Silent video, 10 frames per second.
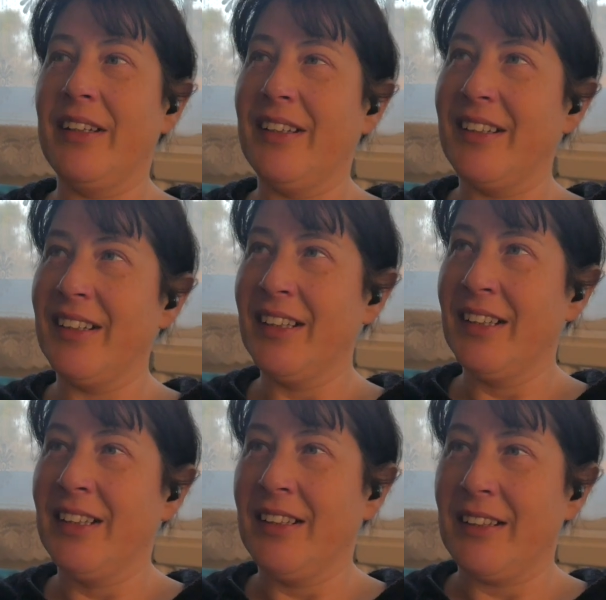So, Paul,
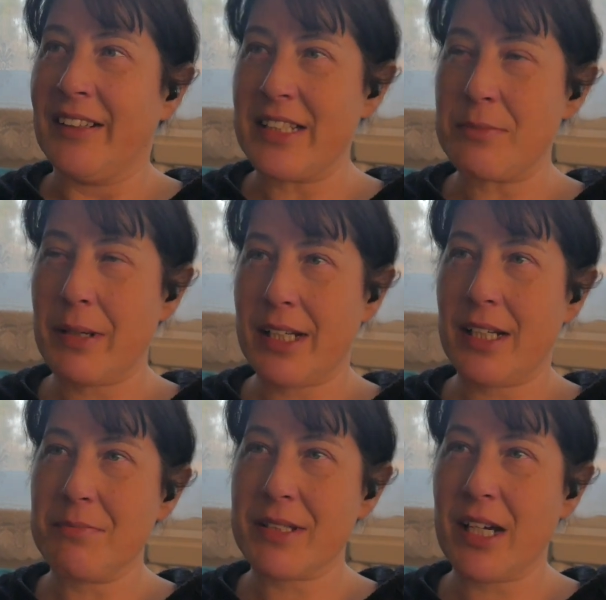He's making
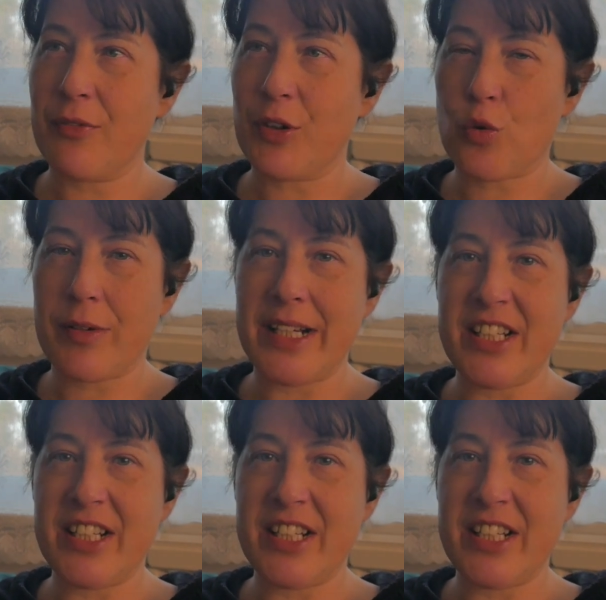himself a green.